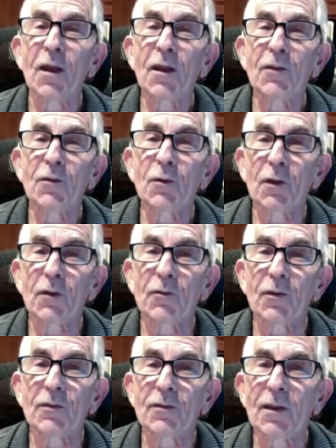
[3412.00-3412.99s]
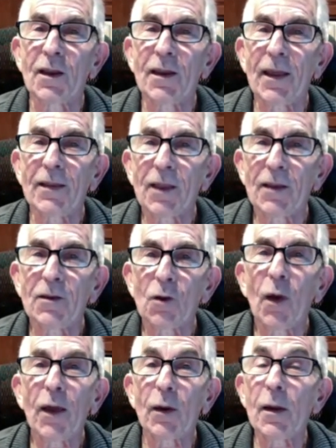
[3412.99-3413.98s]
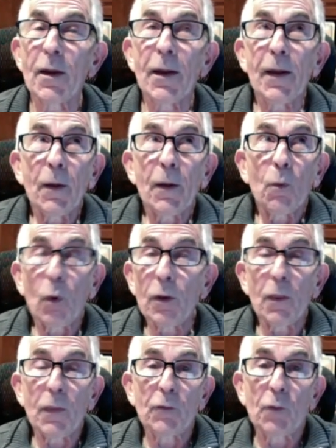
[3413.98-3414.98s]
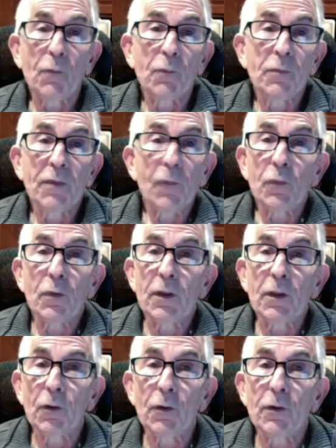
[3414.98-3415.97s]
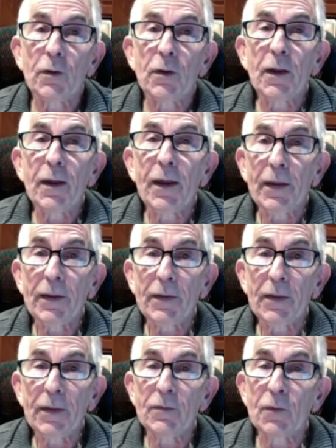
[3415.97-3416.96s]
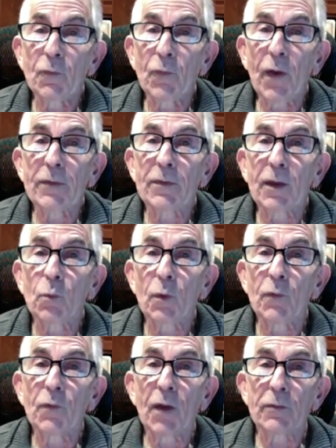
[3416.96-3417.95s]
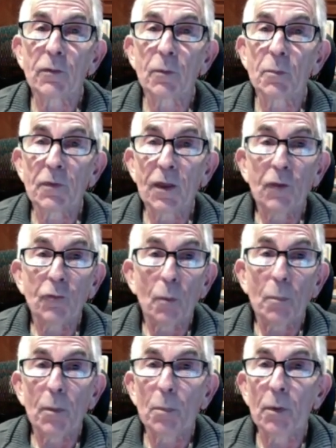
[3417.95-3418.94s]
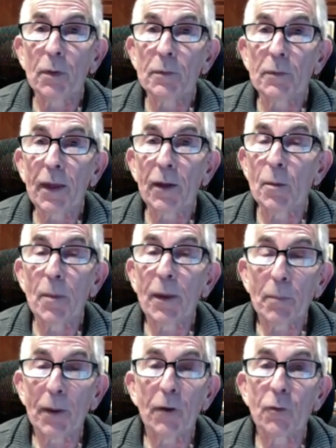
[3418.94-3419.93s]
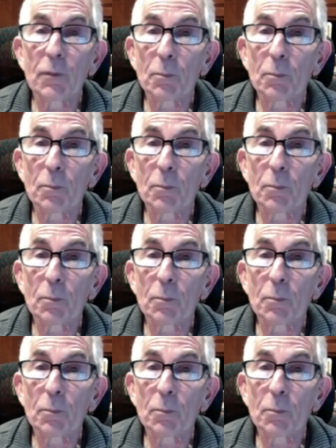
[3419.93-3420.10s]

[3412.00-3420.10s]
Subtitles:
due diligence. And they know how to. One of the things we've definitely learned is the fact that we've got to teach our people how to make better